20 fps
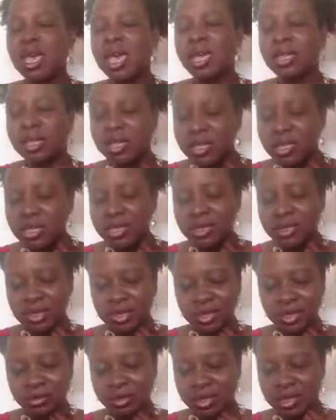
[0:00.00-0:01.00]
And then she said
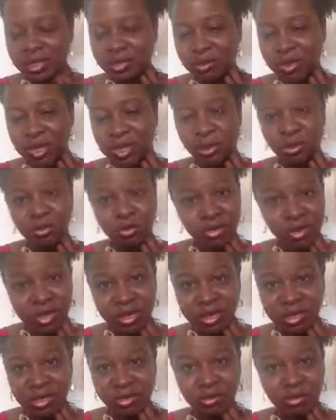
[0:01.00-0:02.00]
something to me that
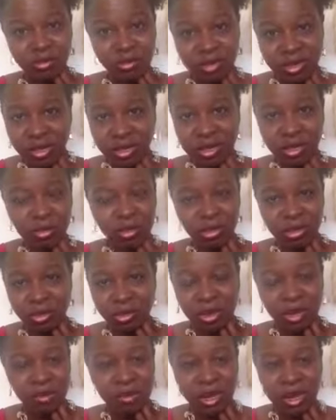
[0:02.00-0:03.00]
really, really blew
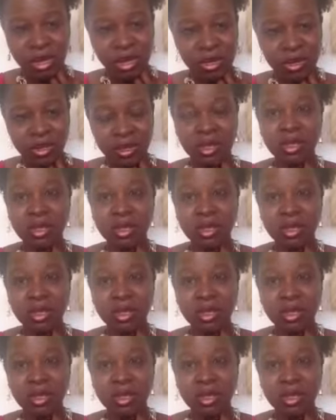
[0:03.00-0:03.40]
my mind.